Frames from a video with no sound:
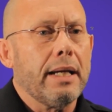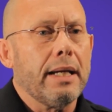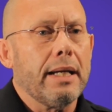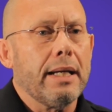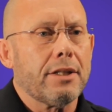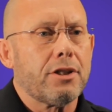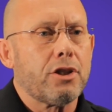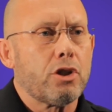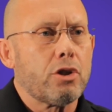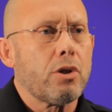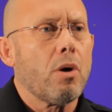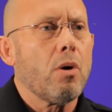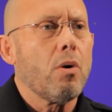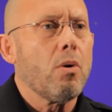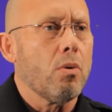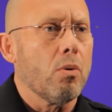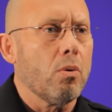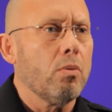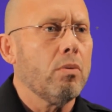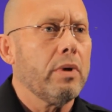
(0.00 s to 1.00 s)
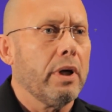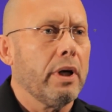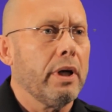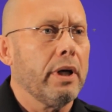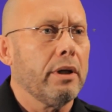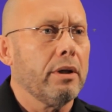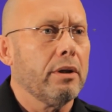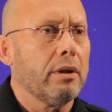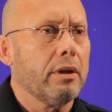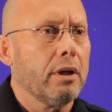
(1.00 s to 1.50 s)
it's so
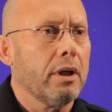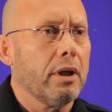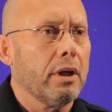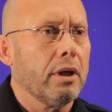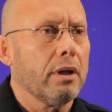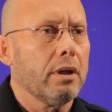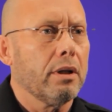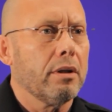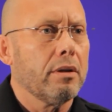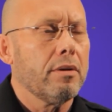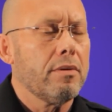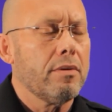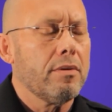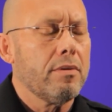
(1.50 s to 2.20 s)
in, uh,